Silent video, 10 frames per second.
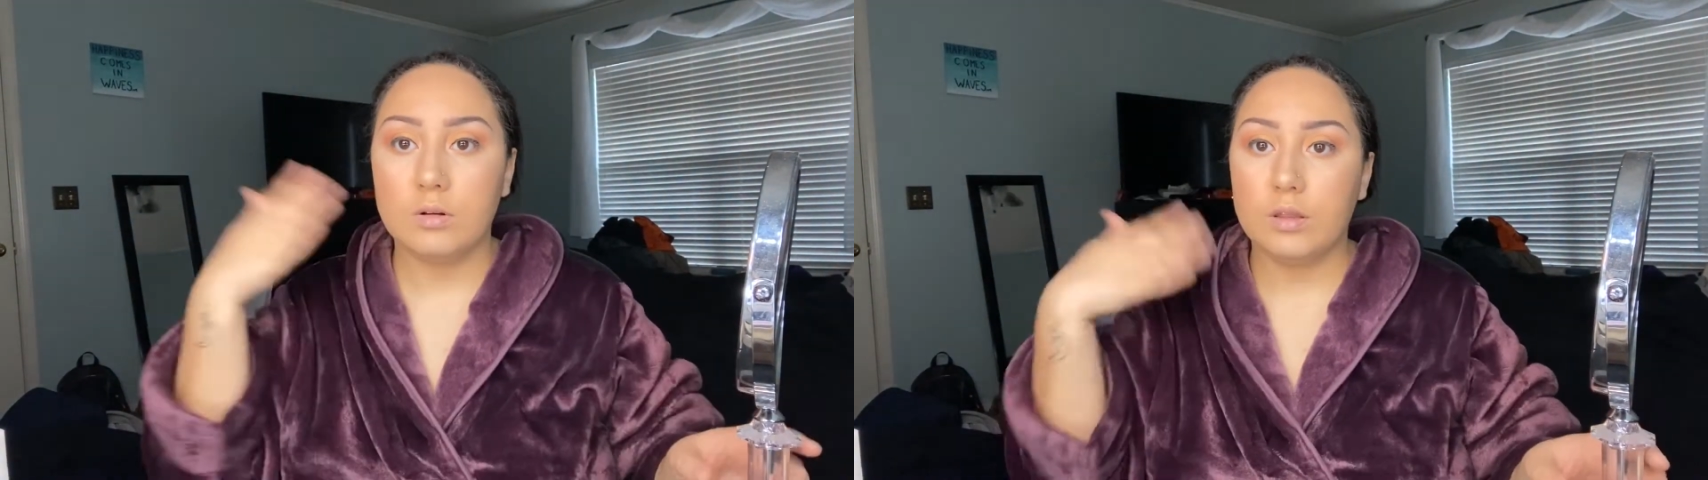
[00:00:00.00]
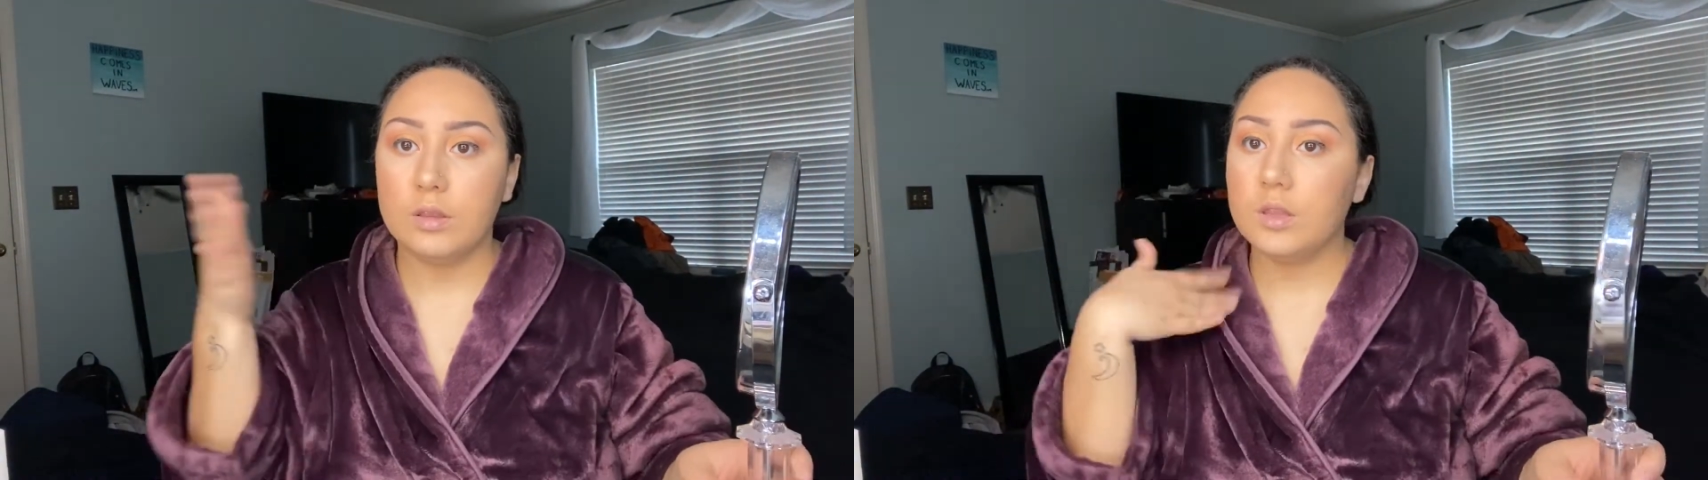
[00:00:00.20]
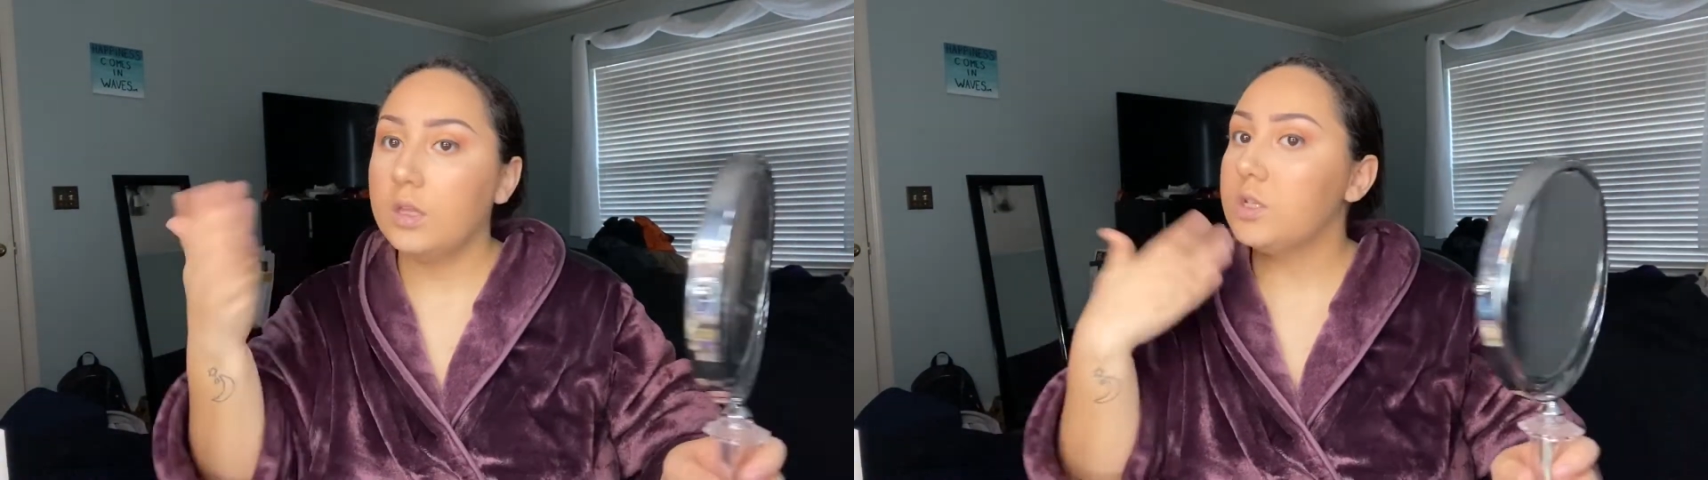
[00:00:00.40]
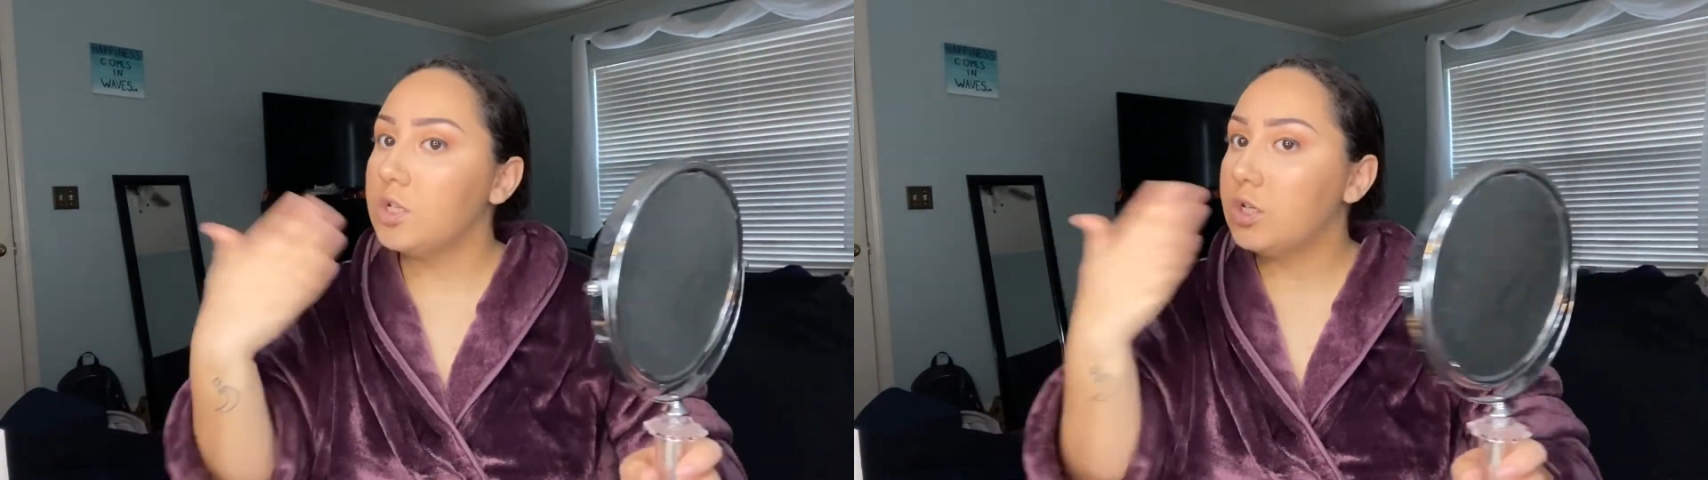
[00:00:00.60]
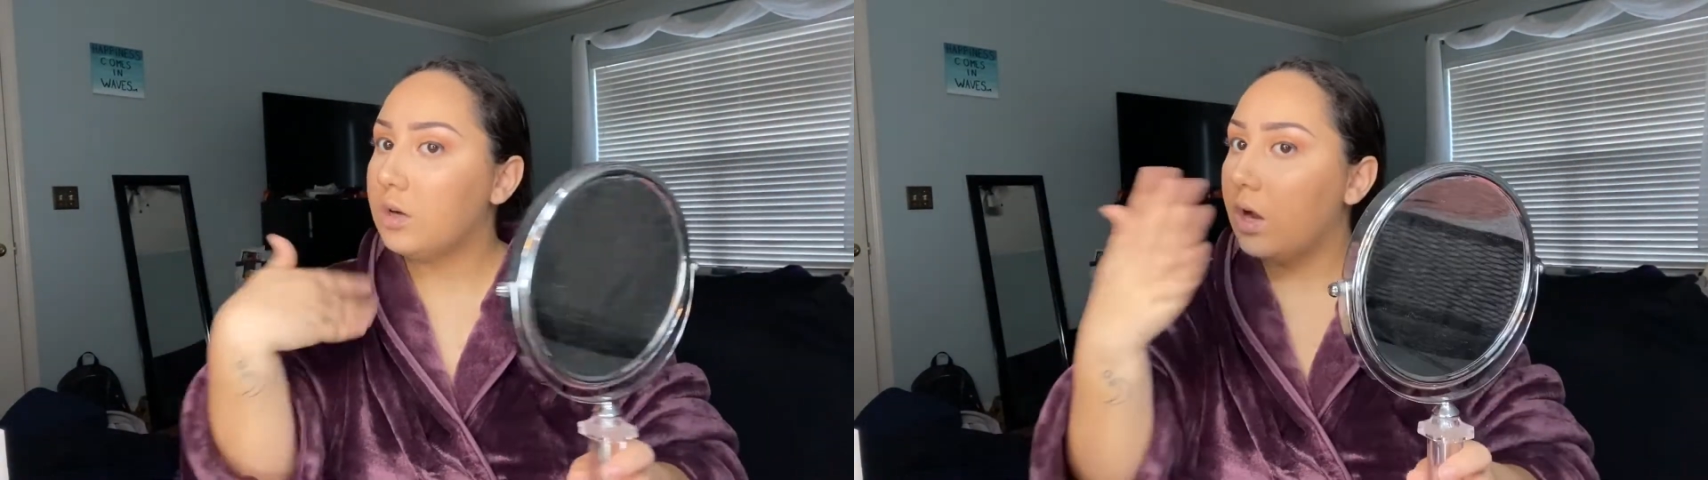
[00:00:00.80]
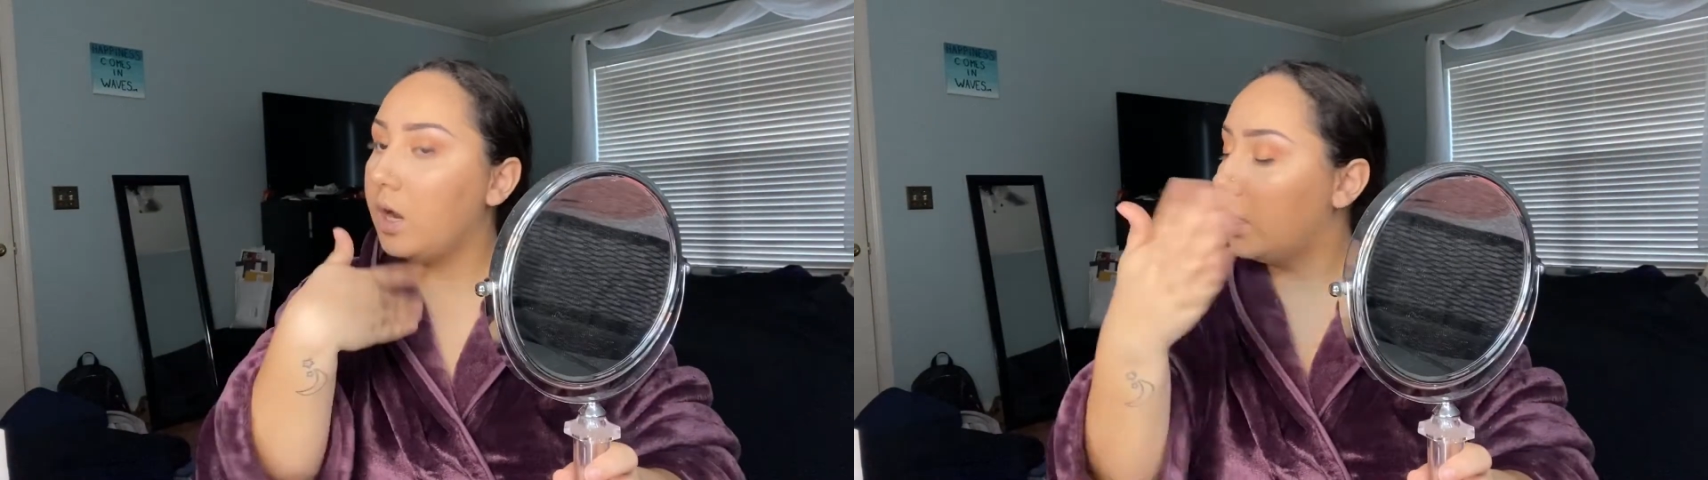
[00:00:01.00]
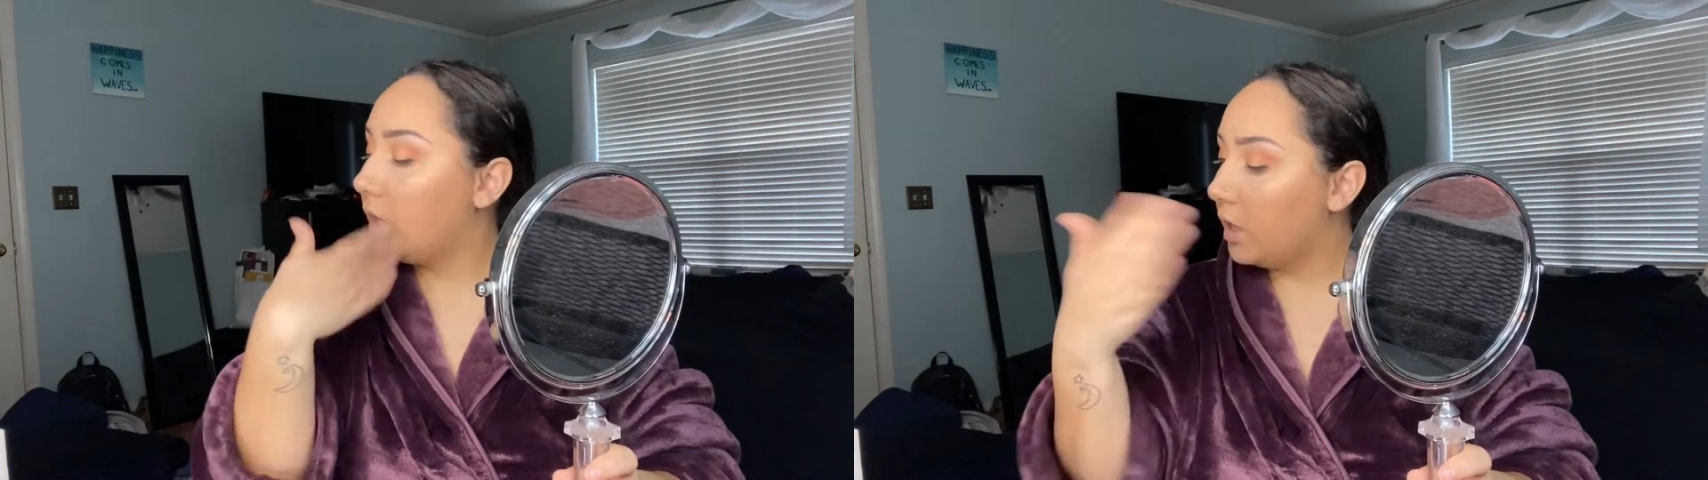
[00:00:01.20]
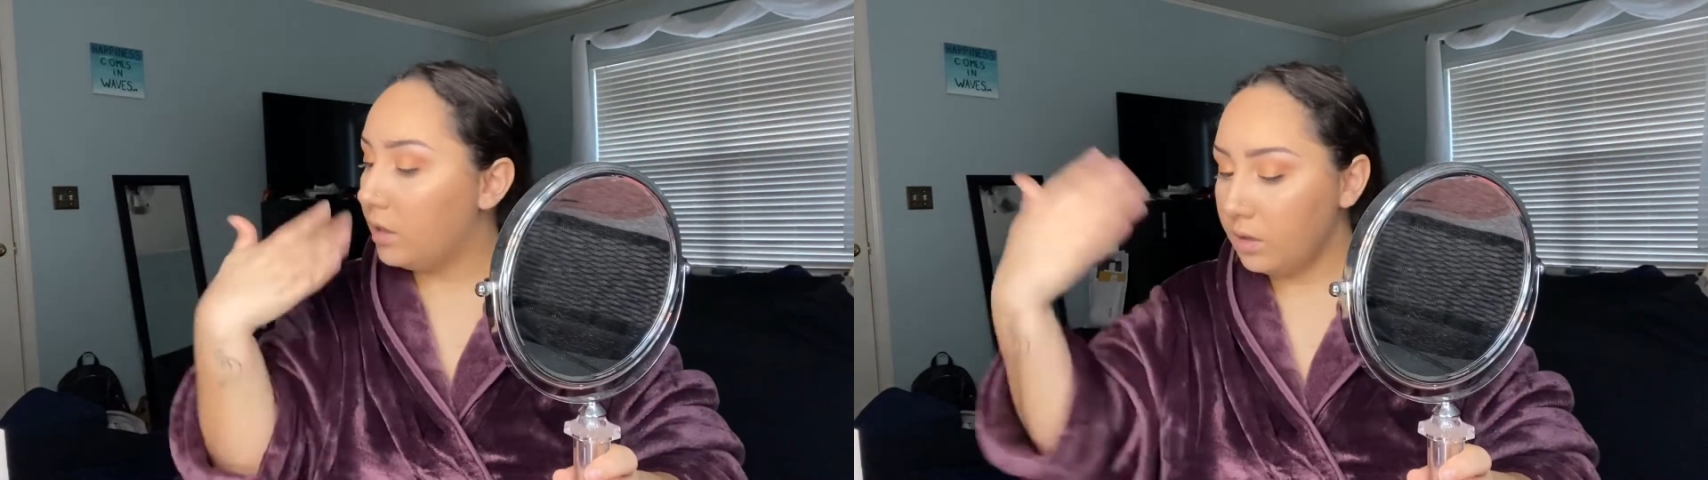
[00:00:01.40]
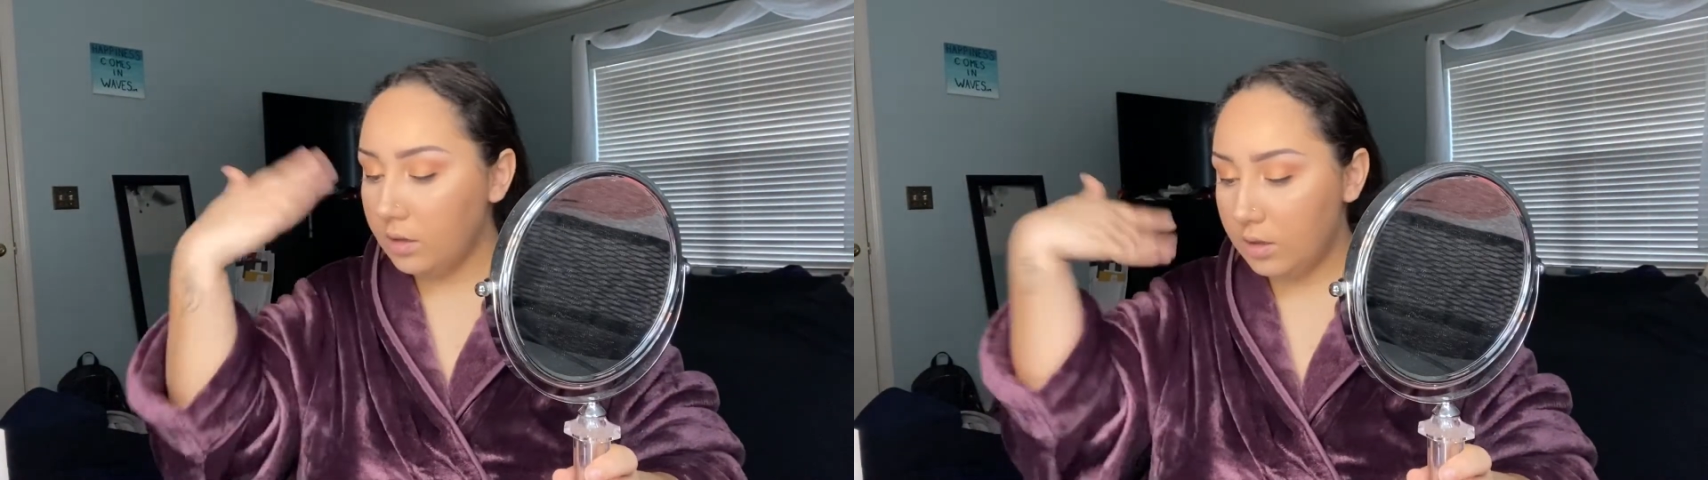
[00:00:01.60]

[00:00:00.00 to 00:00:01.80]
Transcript: now that that's drying,